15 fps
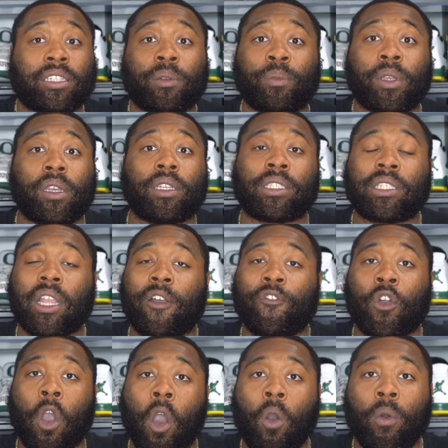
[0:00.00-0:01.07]
some good stuff
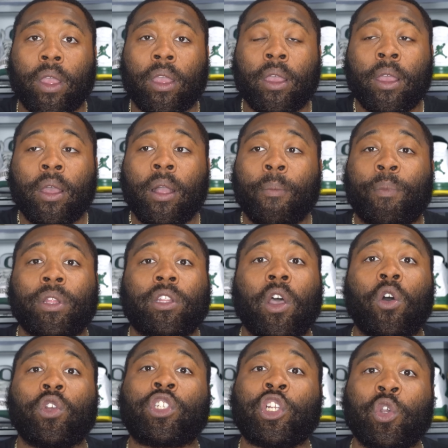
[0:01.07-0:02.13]
going. But
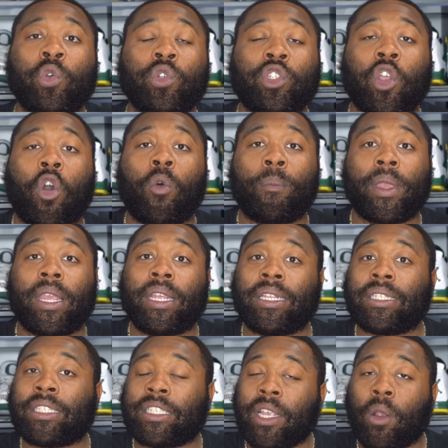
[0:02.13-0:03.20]
those shoes gonna
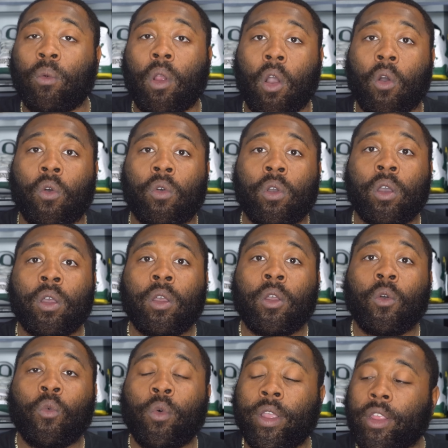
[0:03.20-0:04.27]
mean zero
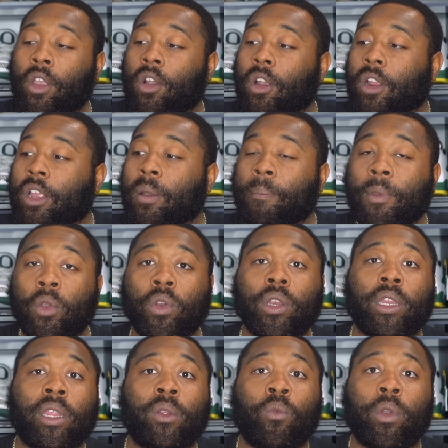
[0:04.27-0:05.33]
when your
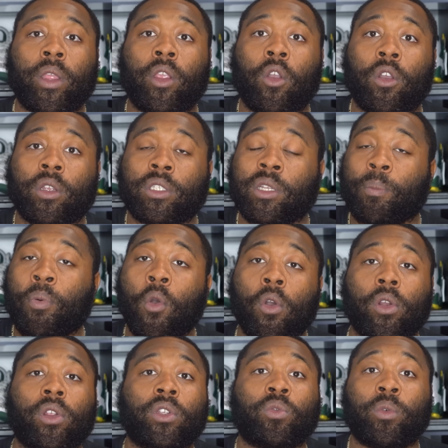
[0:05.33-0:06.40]
community, when your
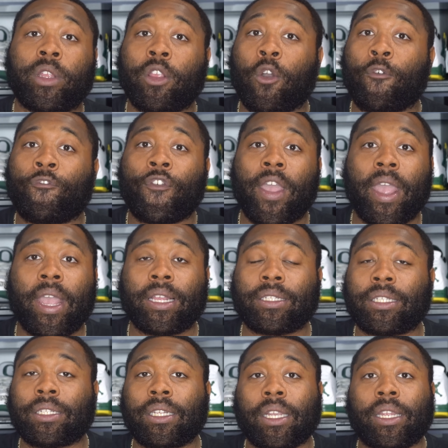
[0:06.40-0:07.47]
supporters, when your fans
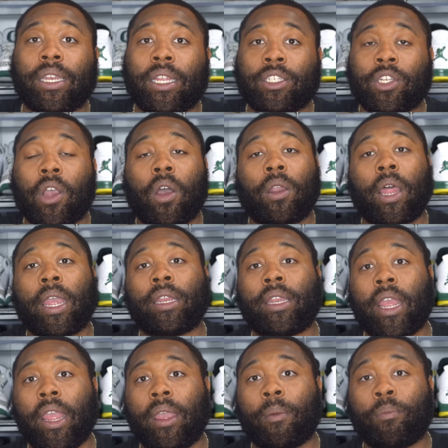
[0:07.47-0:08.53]
is looking at y'all like,
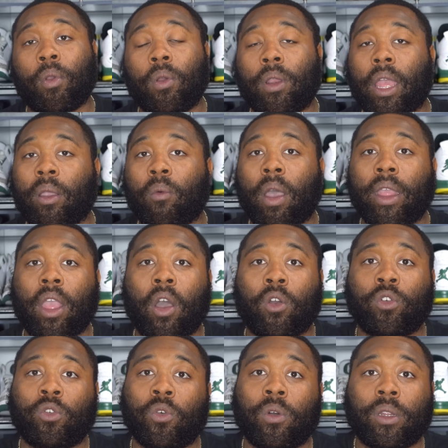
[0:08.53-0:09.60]
damn, bro, like, why
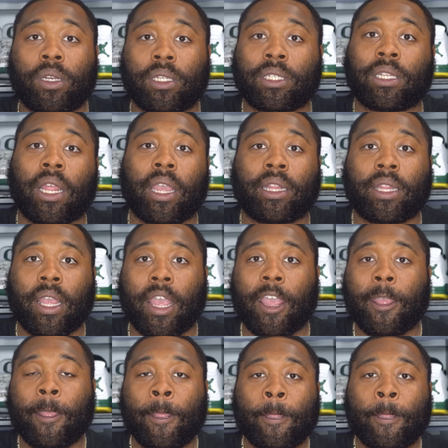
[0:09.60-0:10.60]
y'all doing us like that?